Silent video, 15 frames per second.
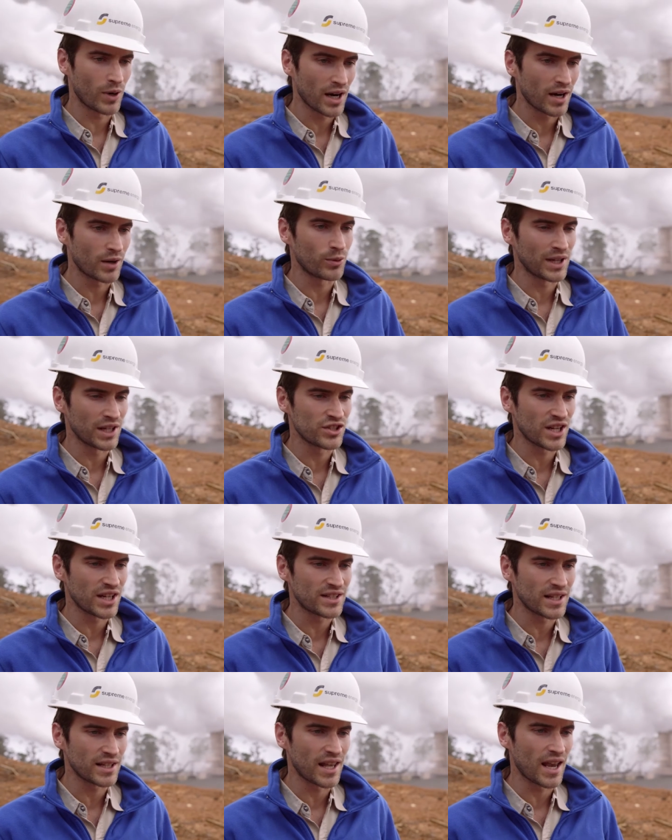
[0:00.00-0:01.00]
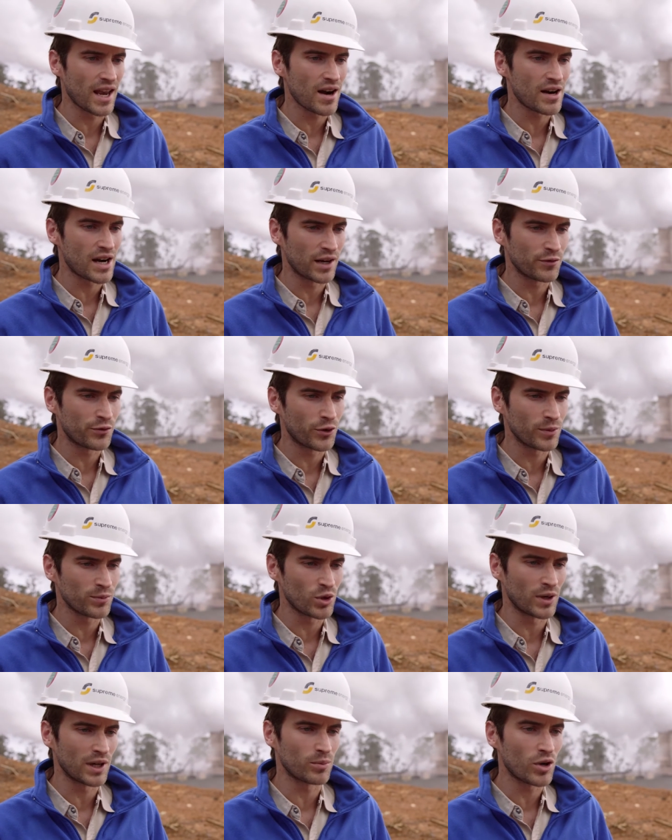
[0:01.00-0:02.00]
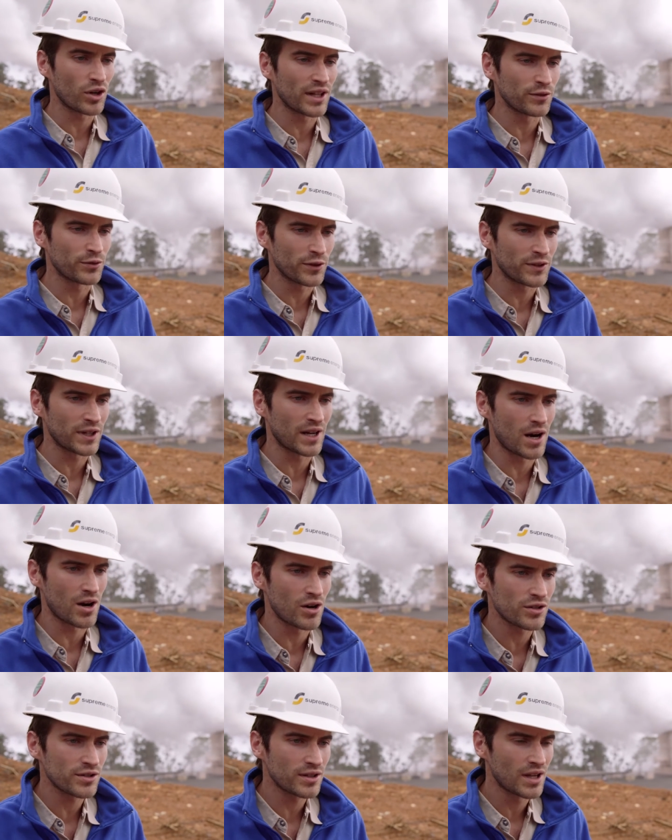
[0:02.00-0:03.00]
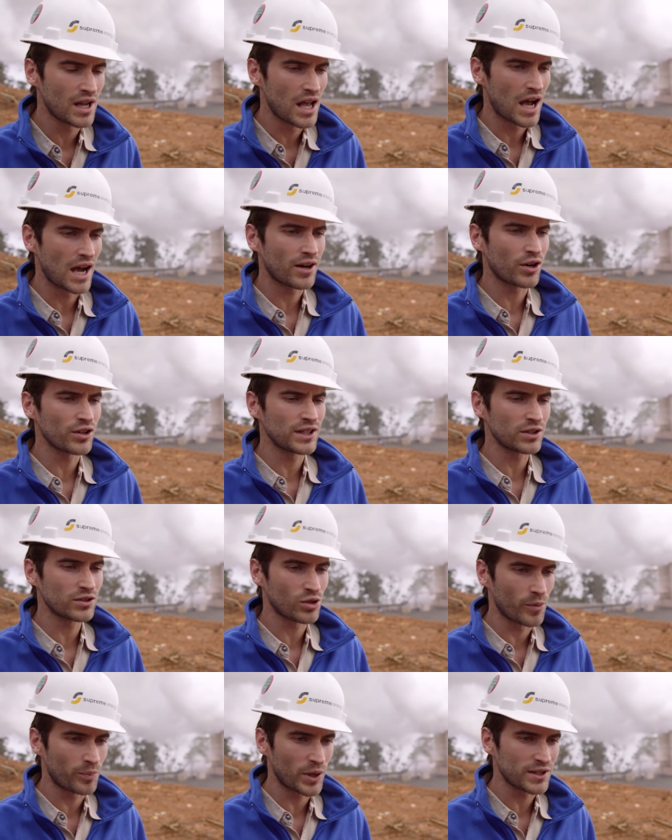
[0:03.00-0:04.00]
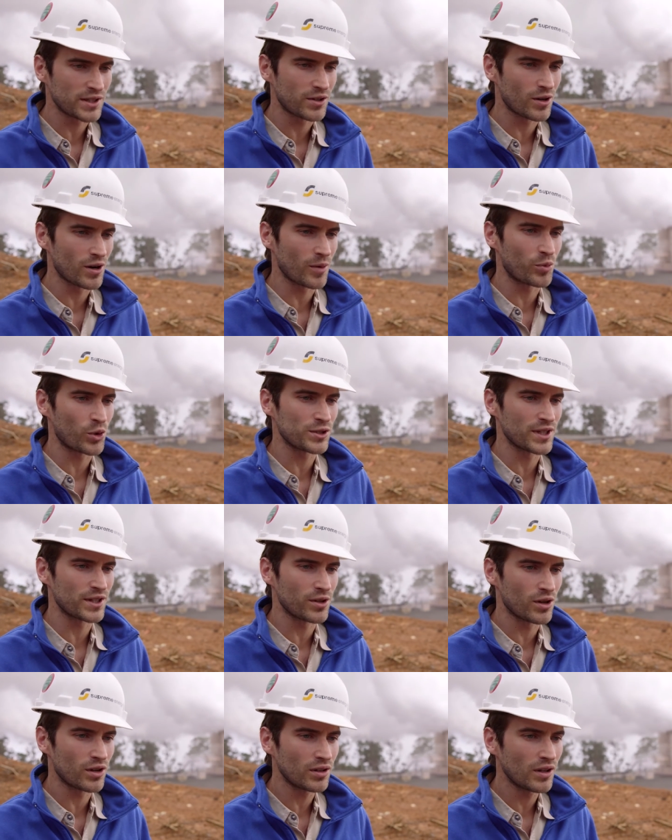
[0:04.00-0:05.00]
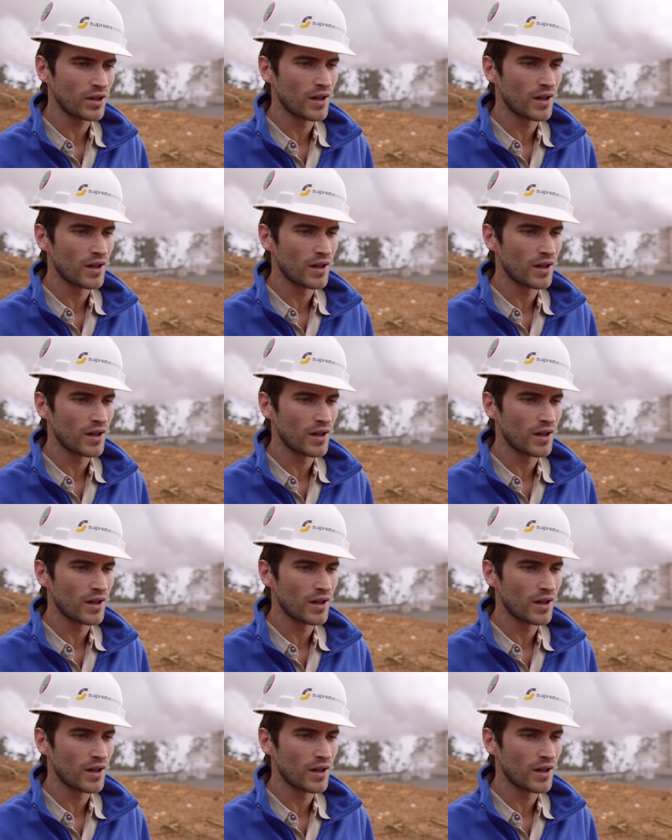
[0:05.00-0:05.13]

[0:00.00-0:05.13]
where we injected air and foam during more than fifteen hours, according to a particular procedure.